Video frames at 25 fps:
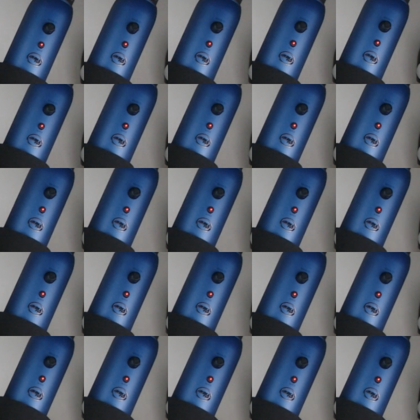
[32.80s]

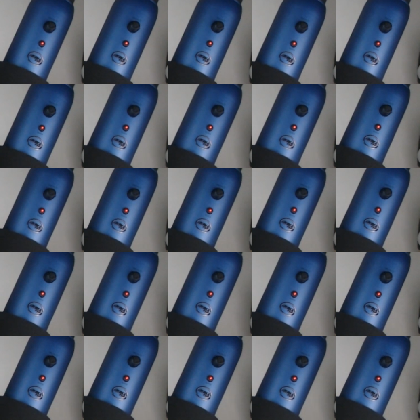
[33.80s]

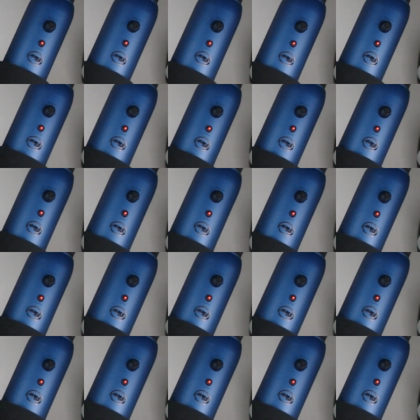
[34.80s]
No words are spoken by the person on screen.